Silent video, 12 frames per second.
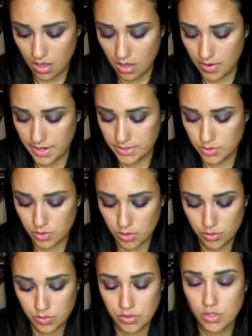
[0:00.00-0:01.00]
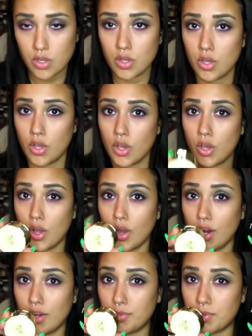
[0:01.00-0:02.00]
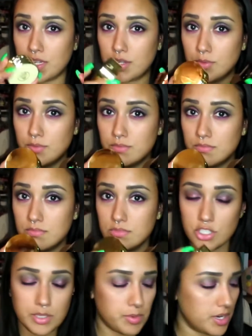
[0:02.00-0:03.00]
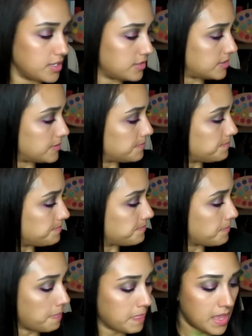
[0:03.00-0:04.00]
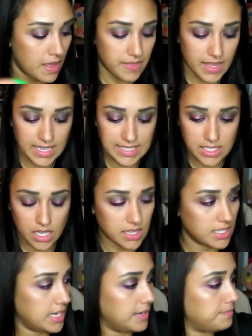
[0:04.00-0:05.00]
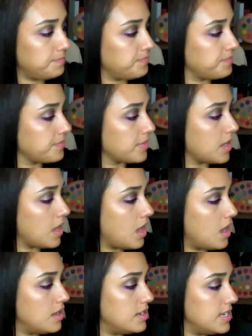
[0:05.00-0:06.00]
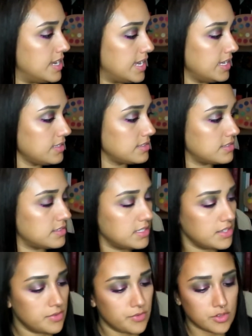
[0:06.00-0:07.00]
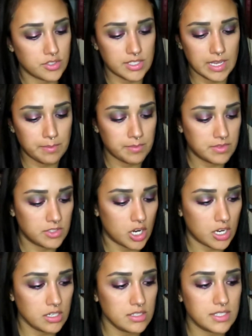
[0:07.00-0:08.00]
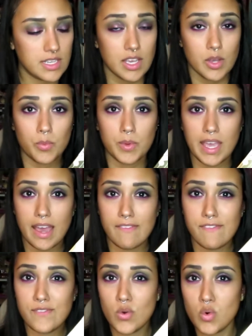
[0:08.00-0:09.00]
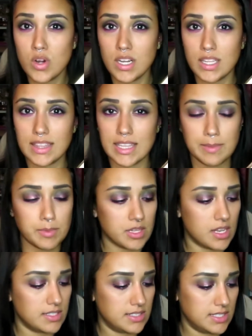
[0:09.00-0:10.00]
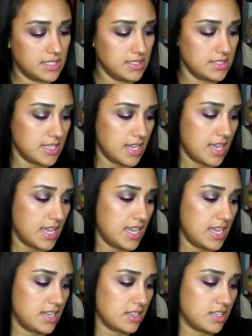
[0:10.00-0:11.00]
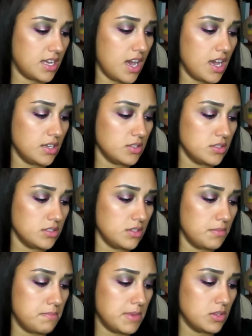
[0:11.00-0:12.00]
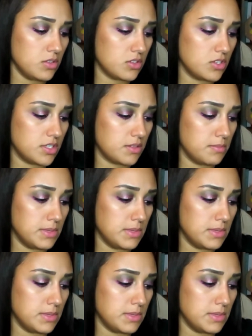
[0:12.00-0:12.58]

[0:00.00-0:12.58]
Alright, so those are three new cheek products. That is holiday. Next, for same Tarte, we have four lip glosses in Cuddle, Milk and